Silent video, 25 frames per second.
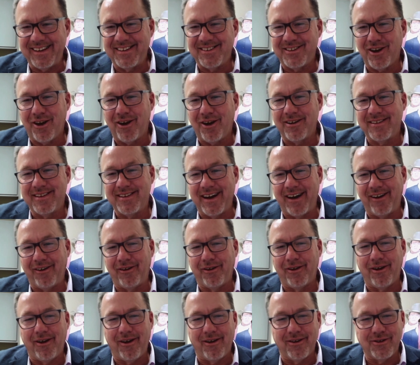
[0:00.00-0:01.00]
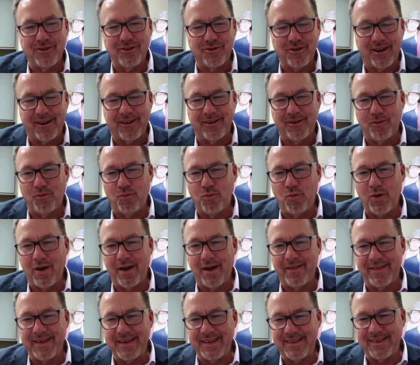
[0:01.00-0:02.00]
and they start telling our instructor
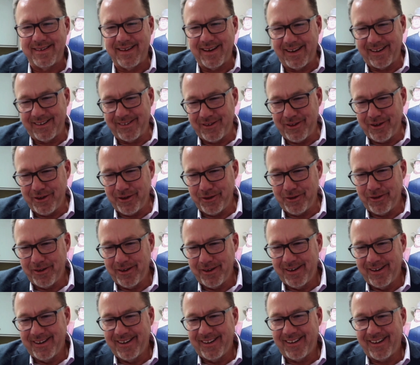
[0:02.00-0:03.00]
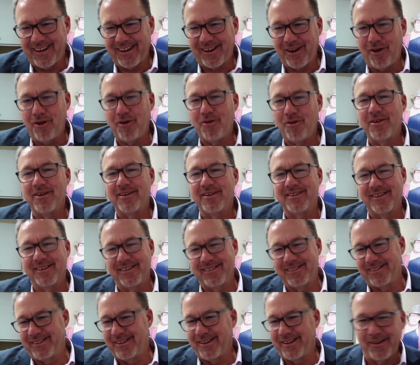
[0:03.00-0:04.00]
what these things do. Oh, this
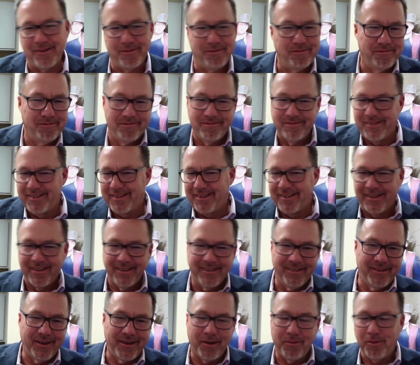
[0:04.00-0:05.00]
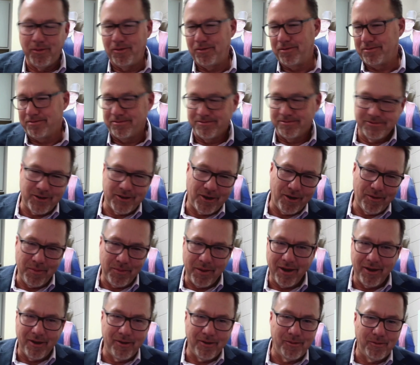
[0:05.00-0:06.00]
is the double
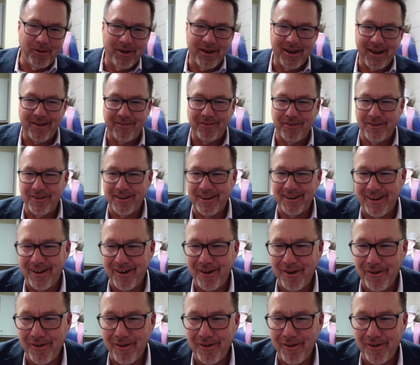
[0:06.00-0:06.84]
turbo, whatever,